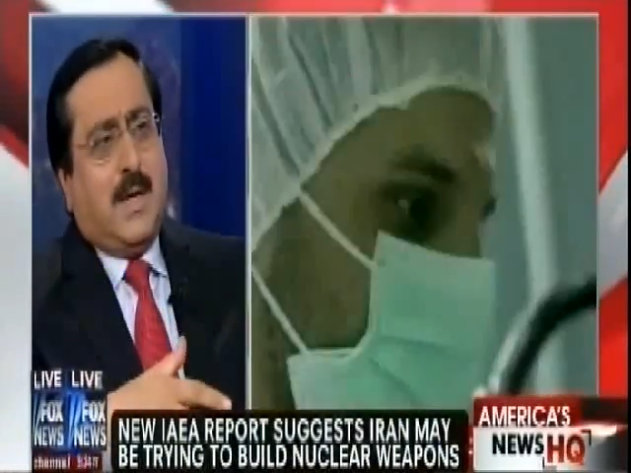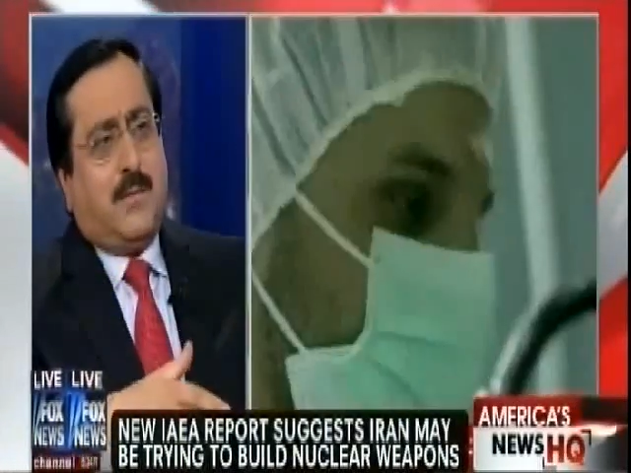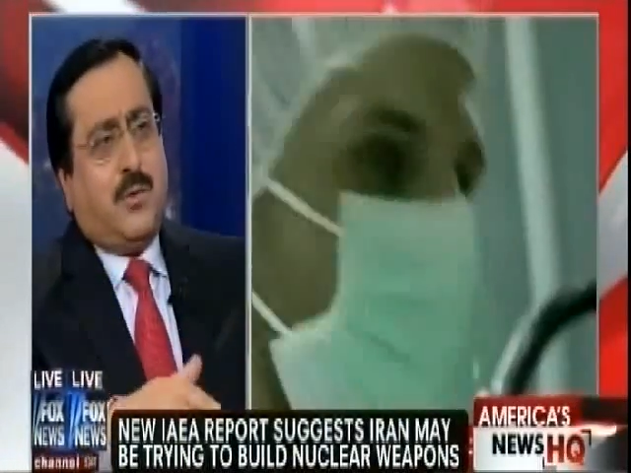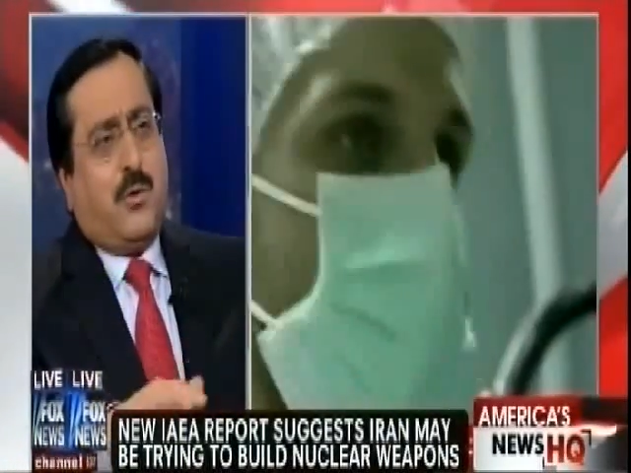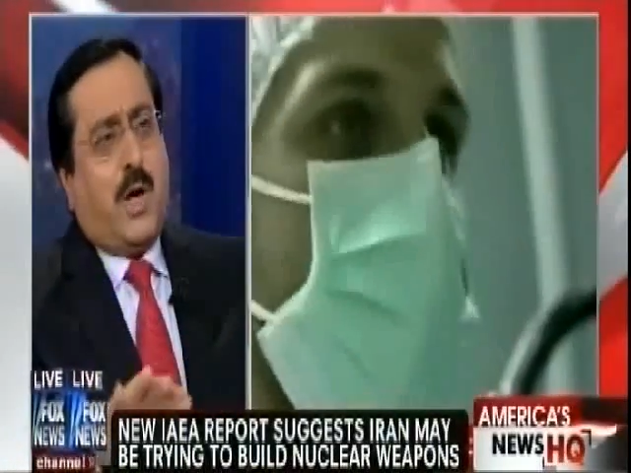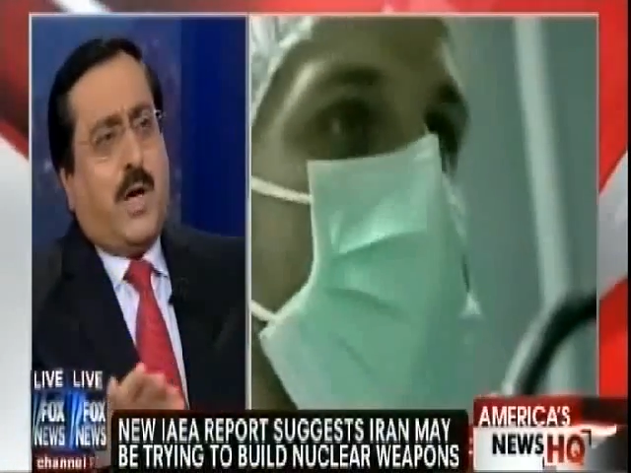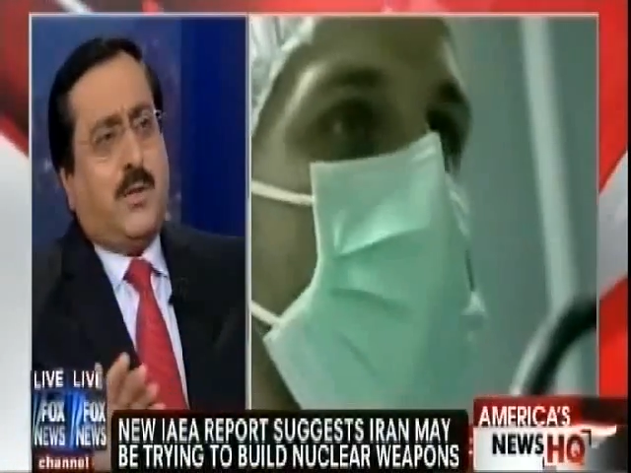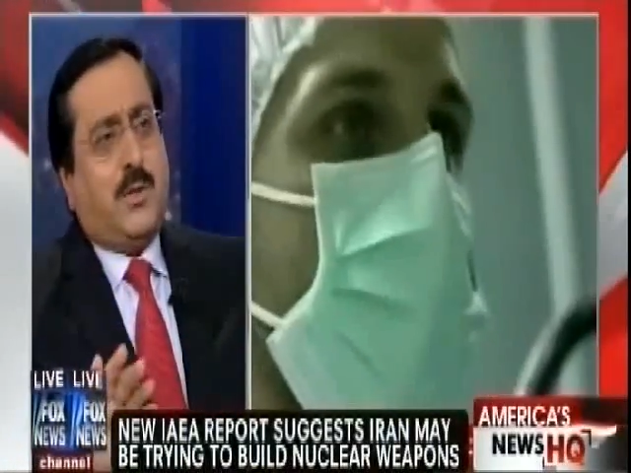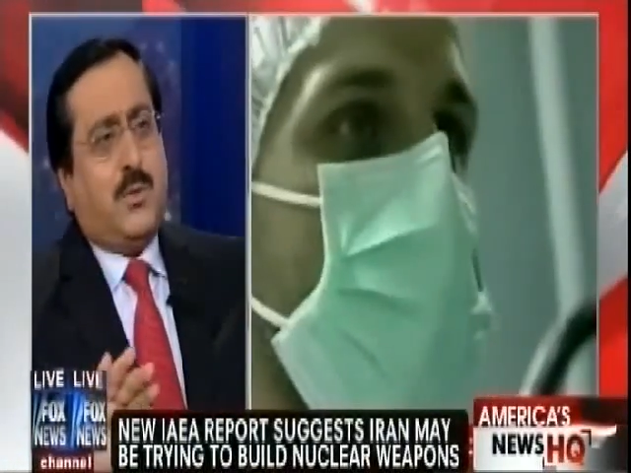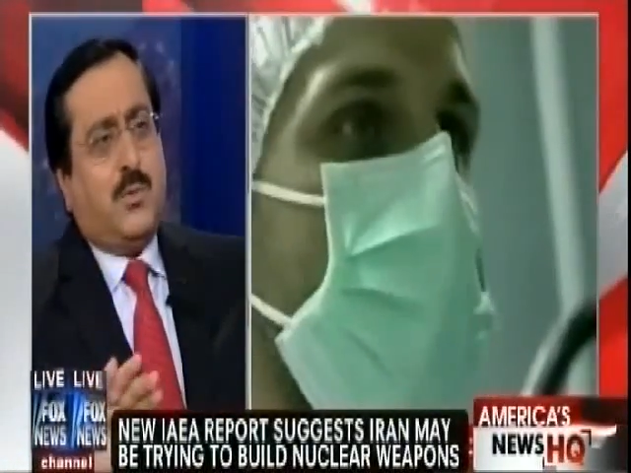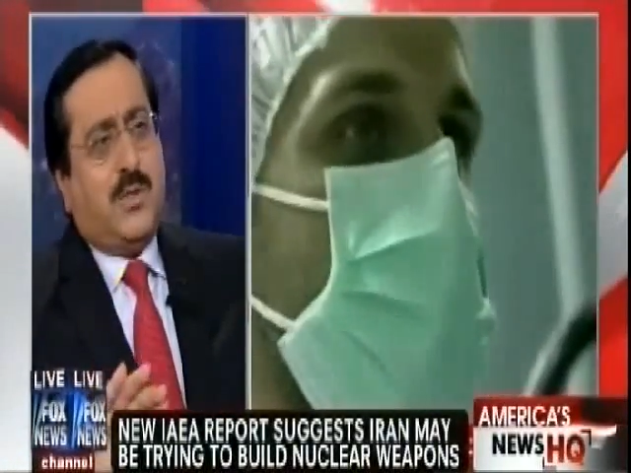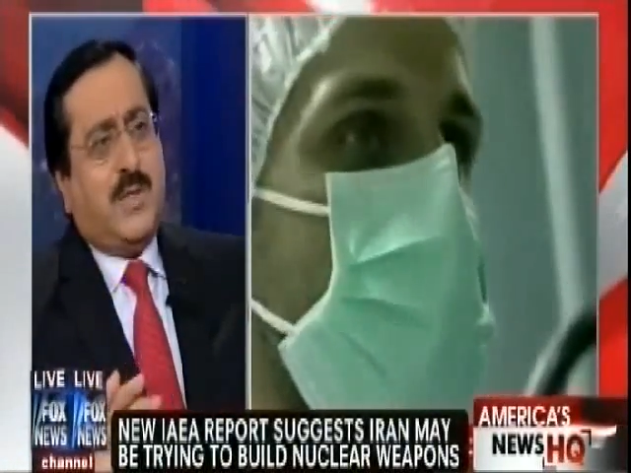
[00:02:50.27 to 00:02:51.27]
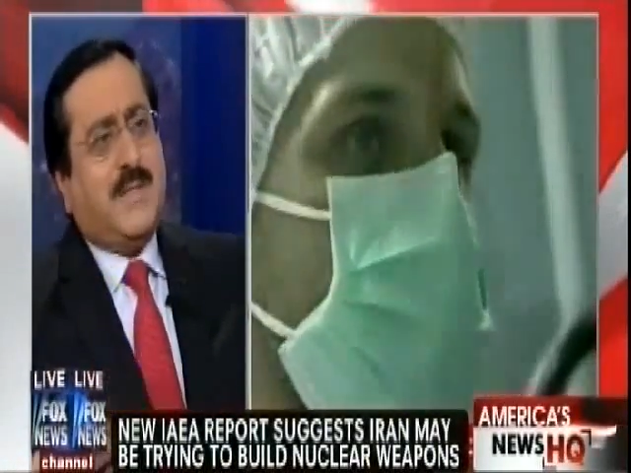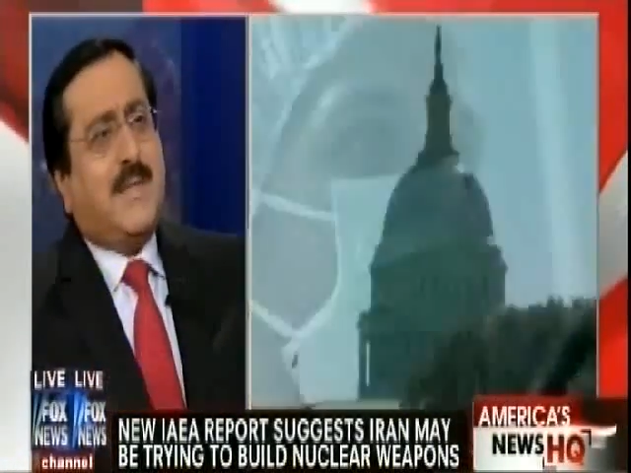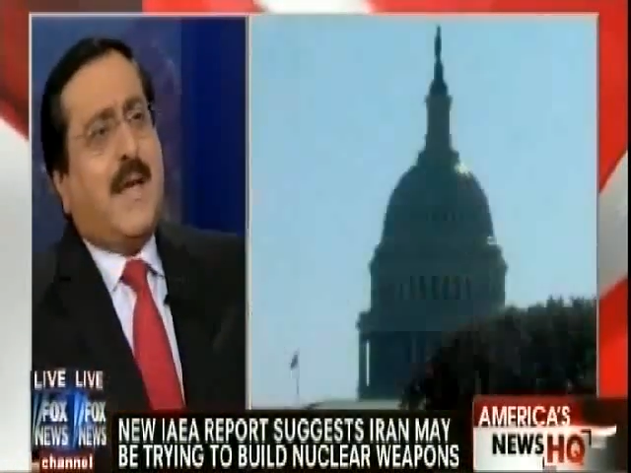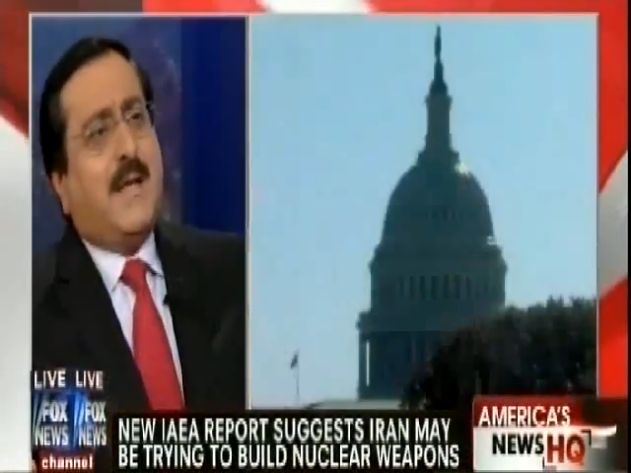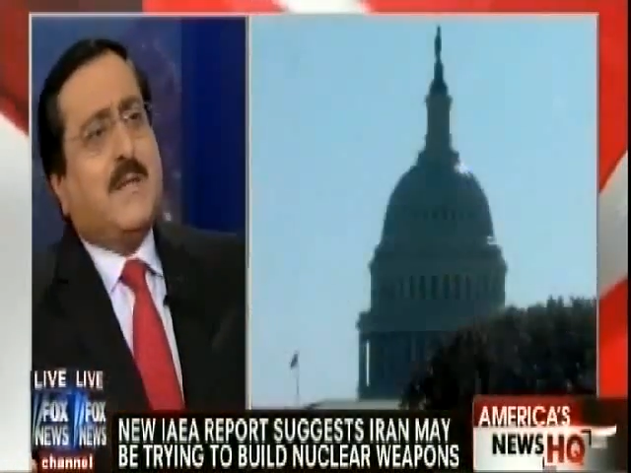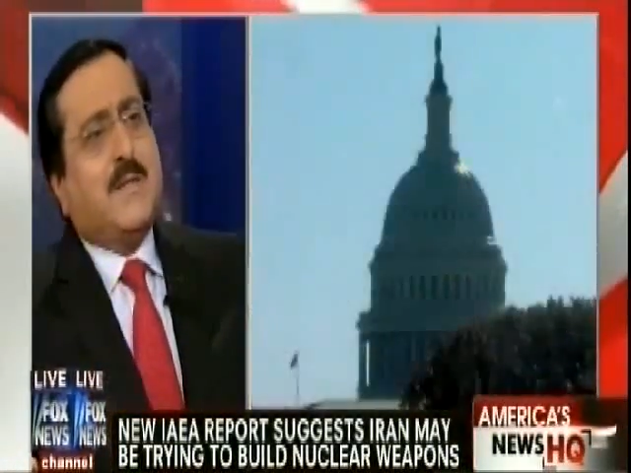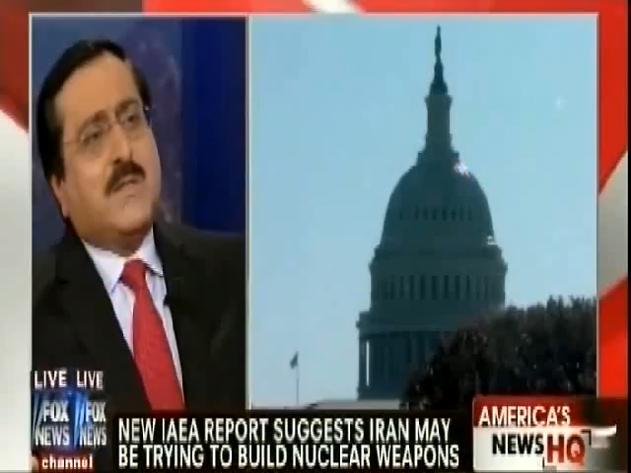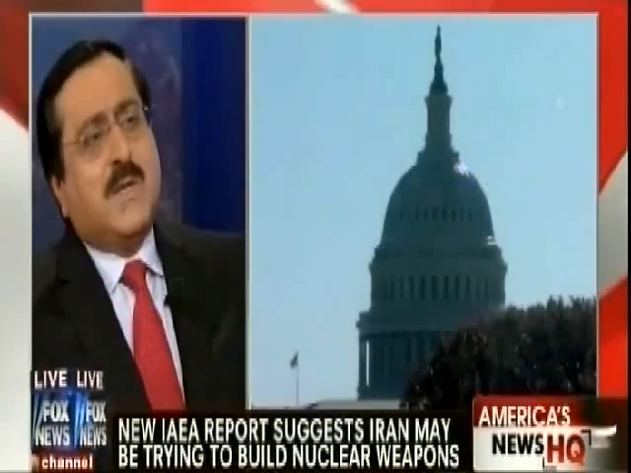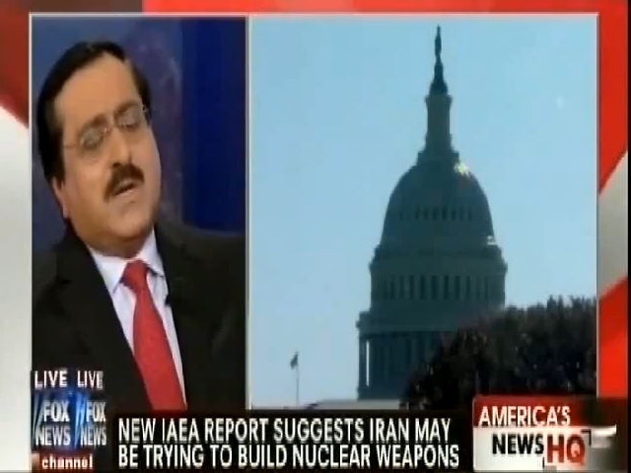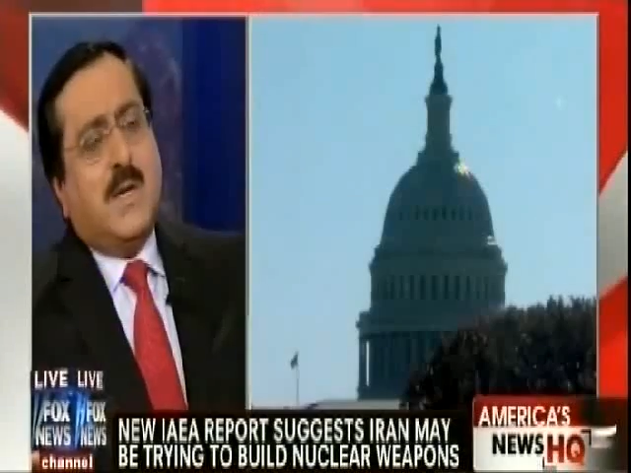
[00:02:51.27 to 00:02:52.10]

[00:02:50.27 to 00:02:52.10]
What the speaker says: of trying to distance